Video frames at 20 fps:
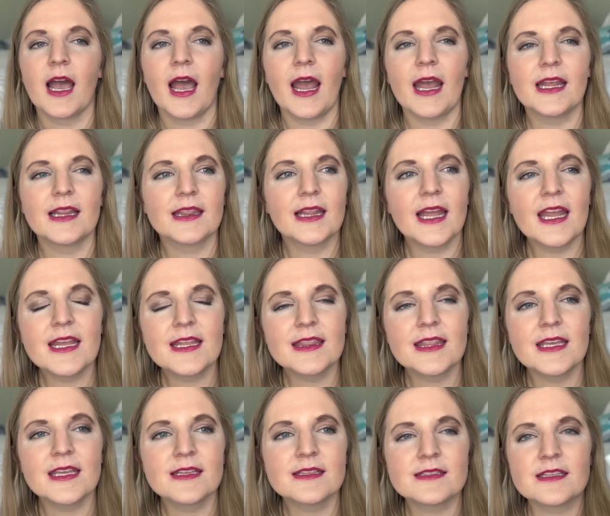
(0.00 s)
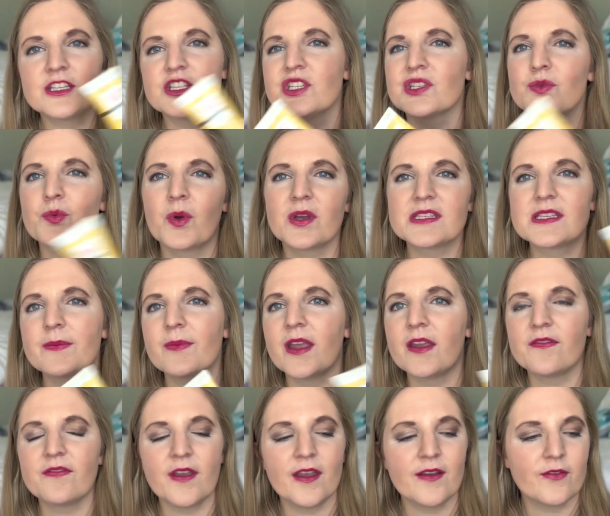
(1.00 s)
I like this, it just wasn't
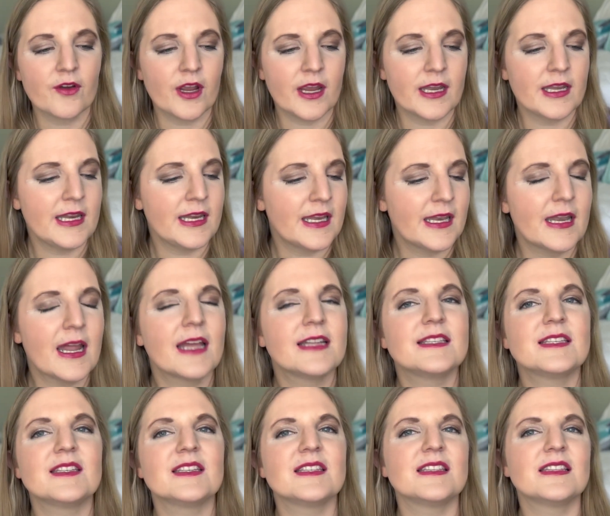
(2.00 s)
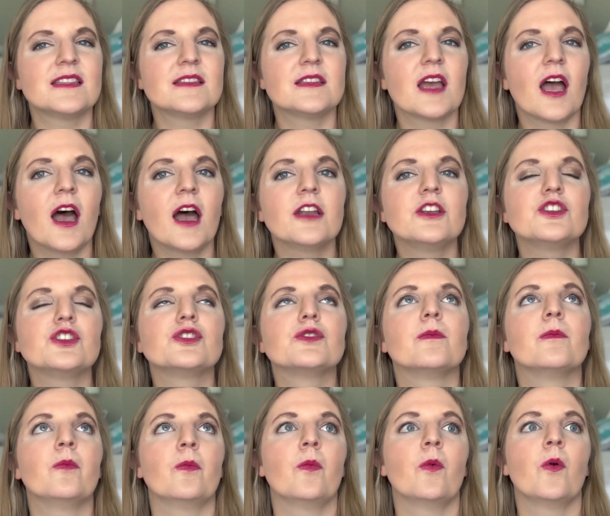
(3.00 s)
my favorite. It needed a touch
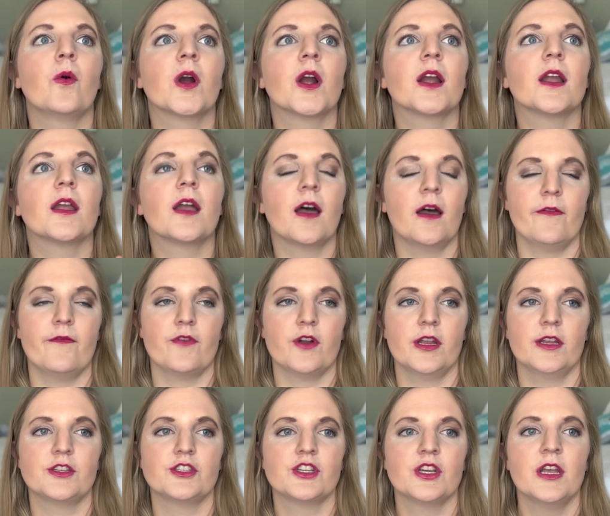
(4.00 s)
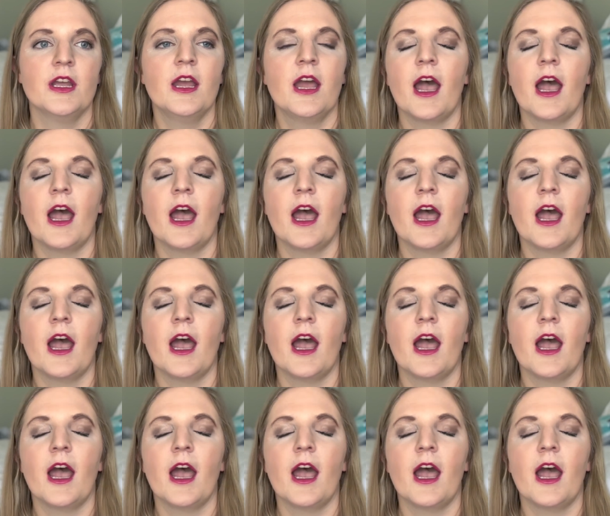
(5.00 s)
more coverage.